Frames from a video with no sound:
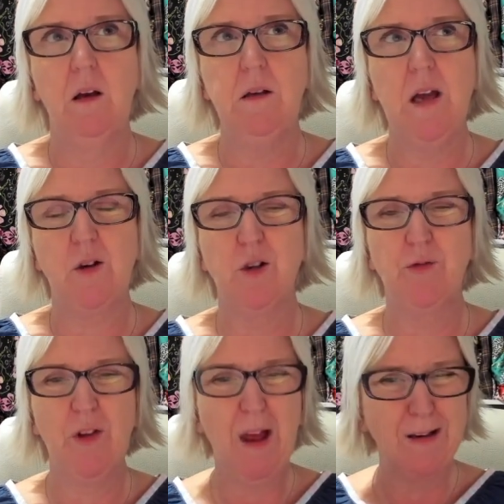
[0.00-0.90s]
Yeah,
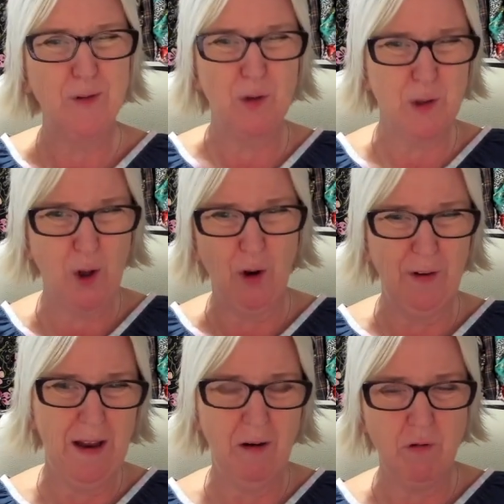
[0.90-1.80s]
just for that, those sort of
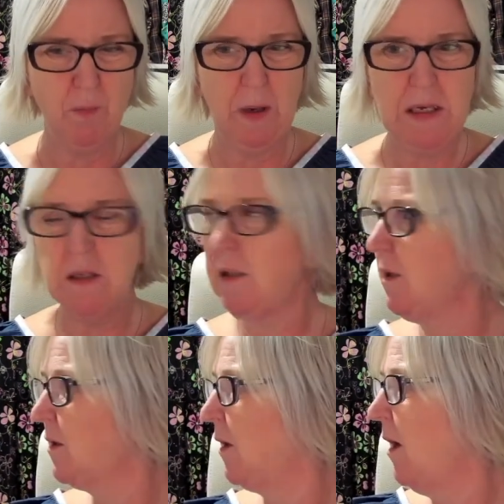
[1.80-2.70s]
layering
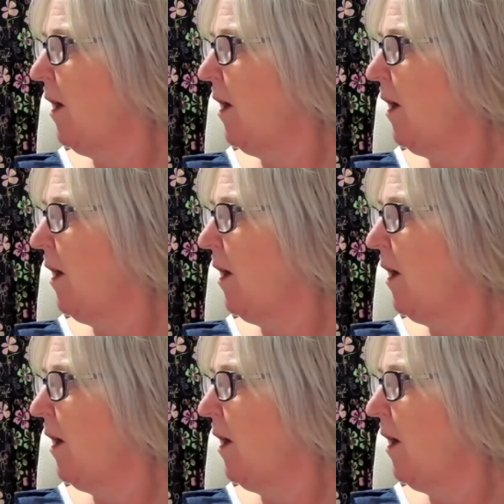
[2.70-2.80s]
pieces.